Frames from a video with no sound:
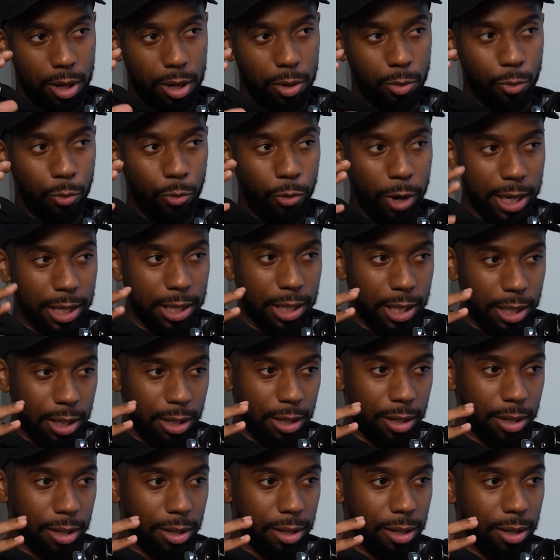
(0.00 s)
an
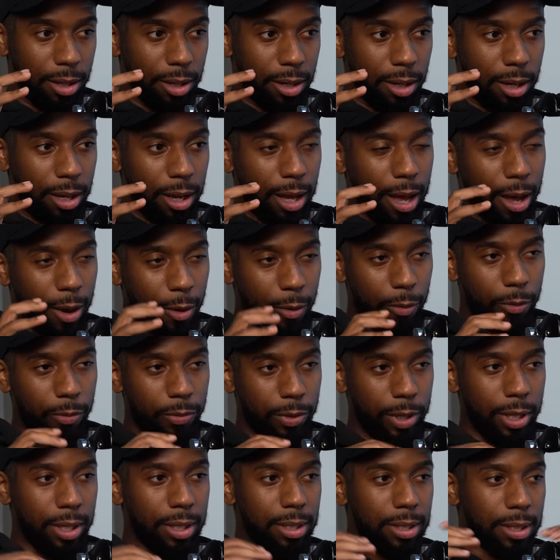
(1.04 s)
already
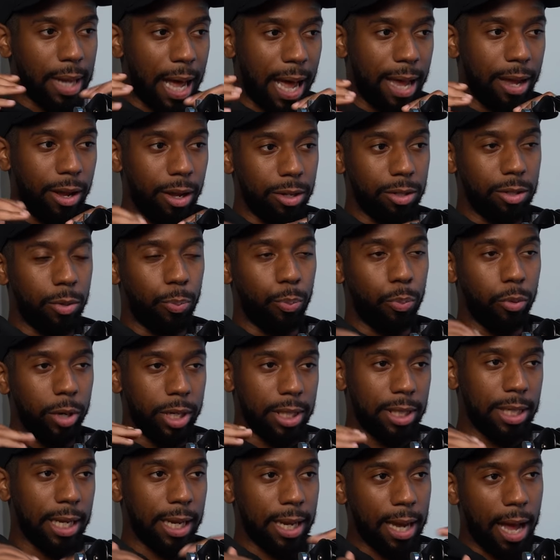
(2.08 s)
healthy diet to
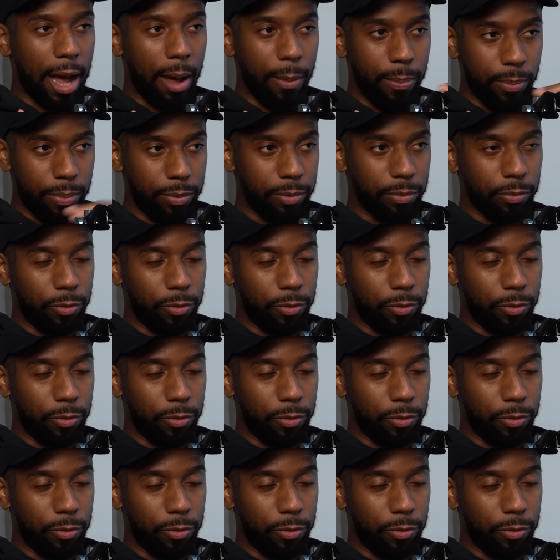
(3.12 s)
bridge the gap.